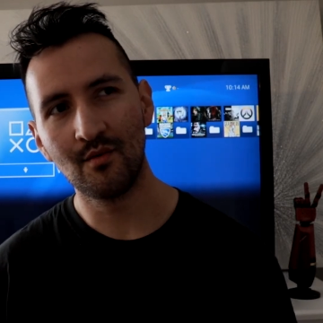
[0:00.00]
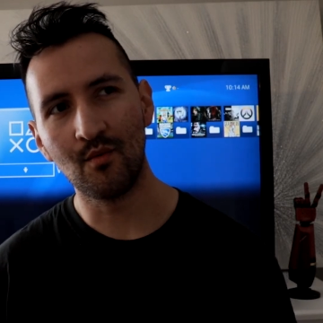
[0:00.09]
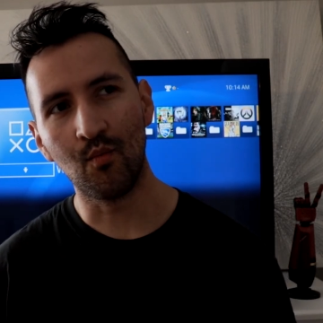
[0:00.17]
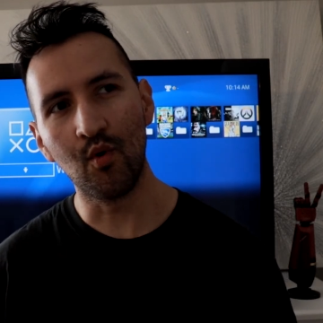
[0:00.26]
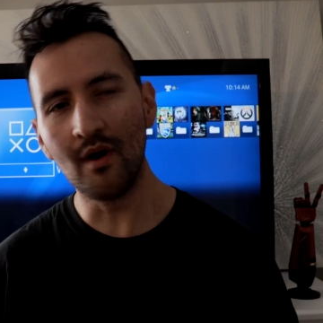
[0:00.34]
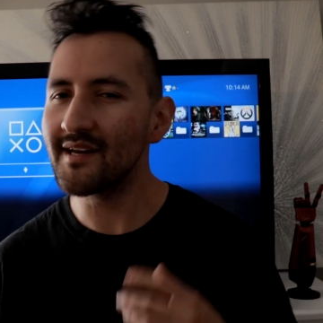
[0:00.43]

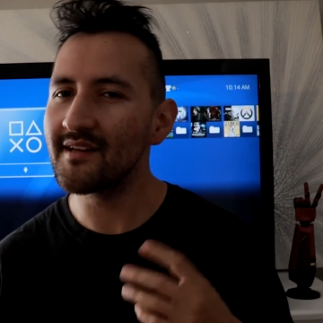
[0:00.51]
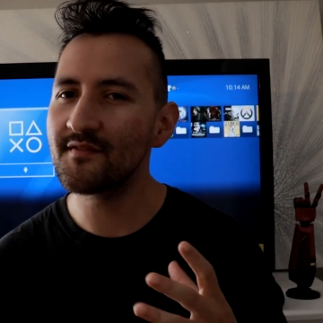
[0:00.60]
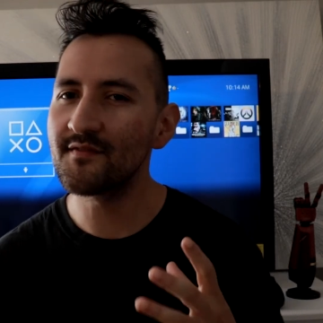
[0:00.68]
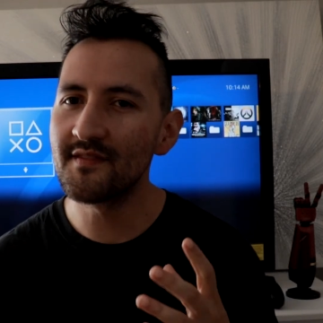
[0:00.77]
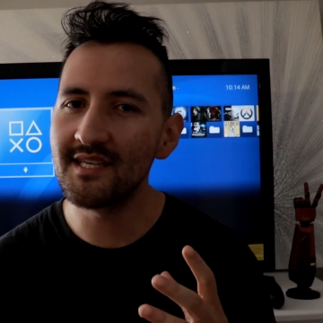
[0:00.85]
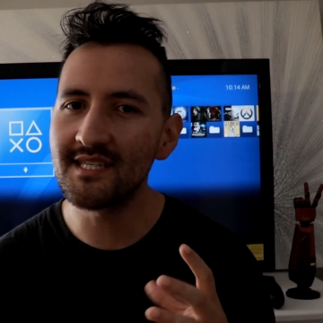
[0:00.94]
what
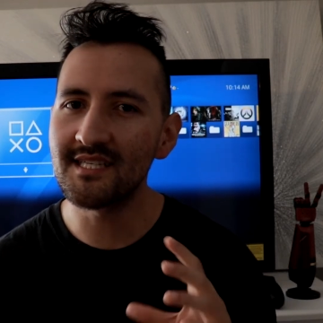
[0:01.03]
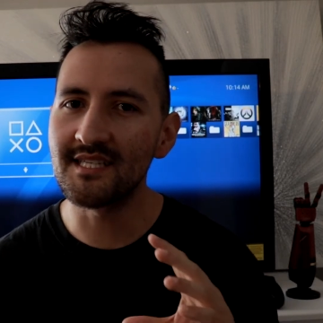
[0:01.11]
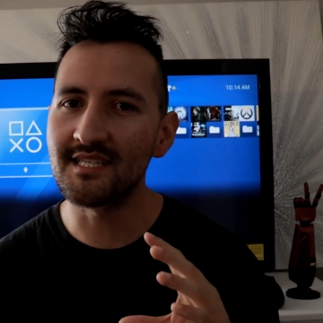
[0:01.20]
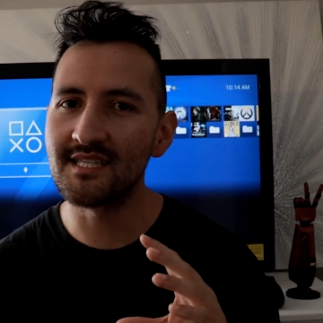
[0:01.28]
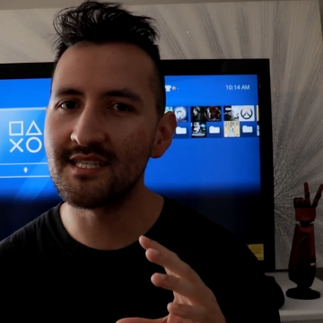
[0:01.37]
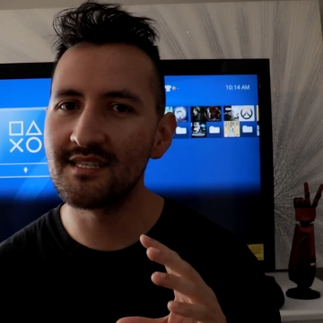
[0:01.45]
if this
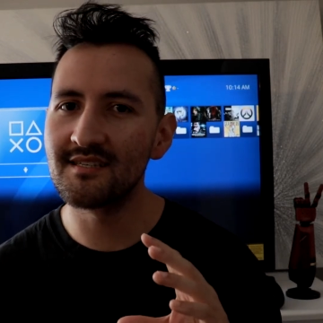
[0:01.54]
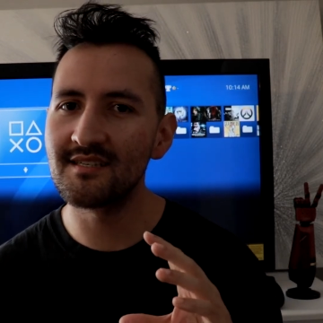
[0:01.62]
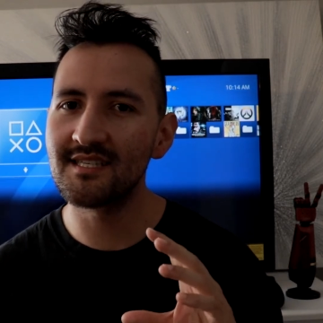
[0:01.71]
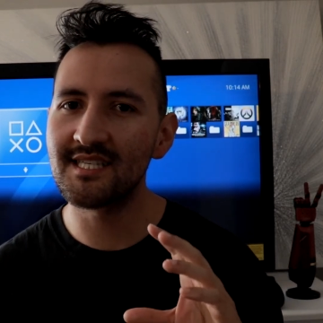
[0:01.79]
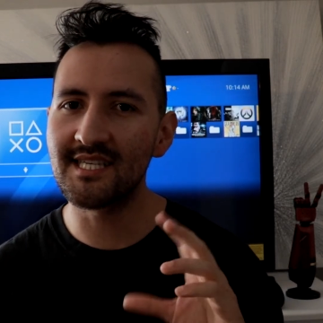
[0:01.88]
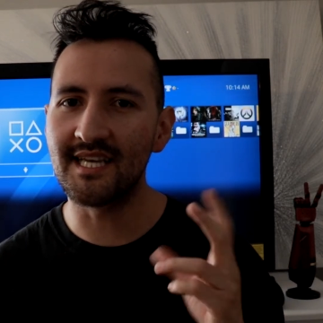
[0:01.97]
is
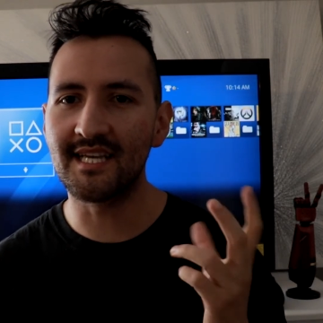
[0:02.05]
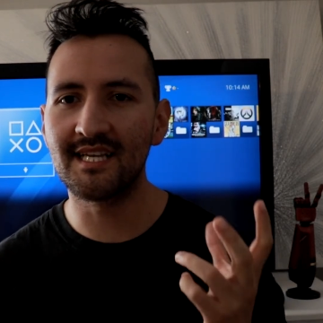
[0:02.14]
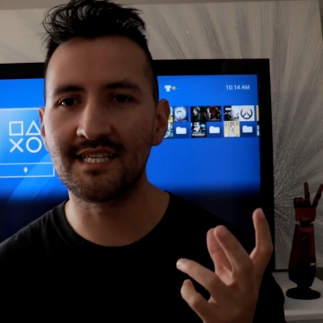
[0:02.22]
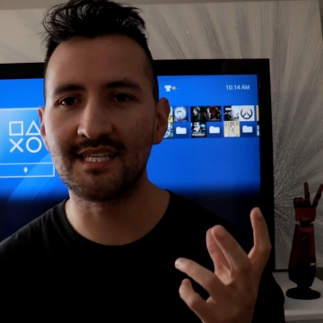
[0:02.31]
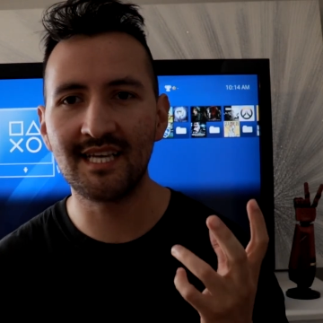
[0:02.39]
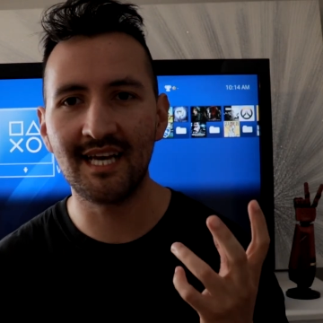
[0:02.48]

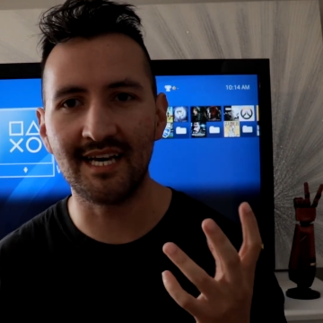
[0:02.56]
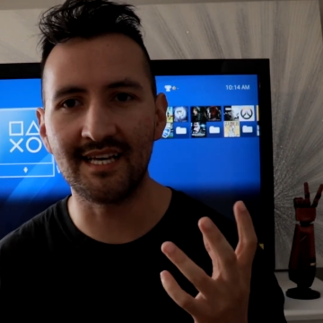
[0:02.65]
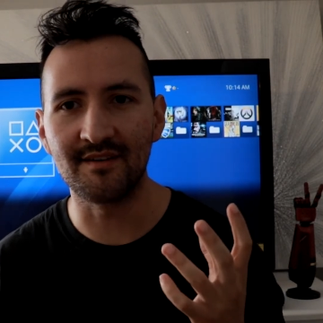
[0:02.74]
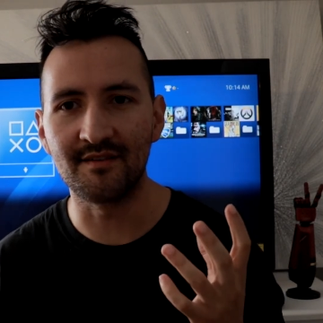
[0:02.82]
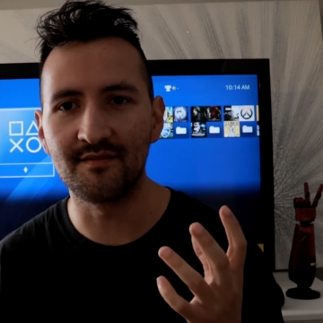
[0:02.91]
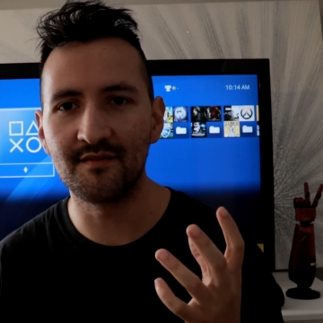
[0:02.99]
Sega's
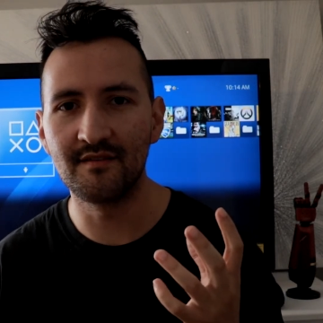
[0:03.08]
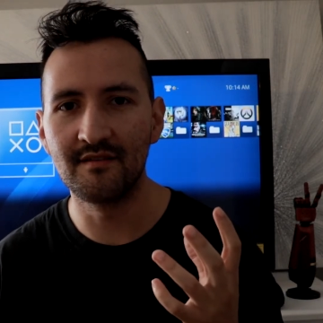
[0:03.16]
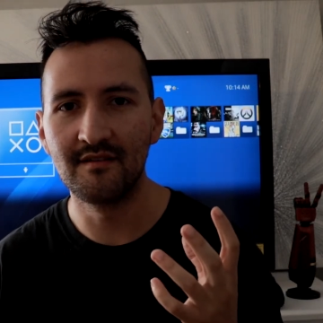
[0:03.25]
kind of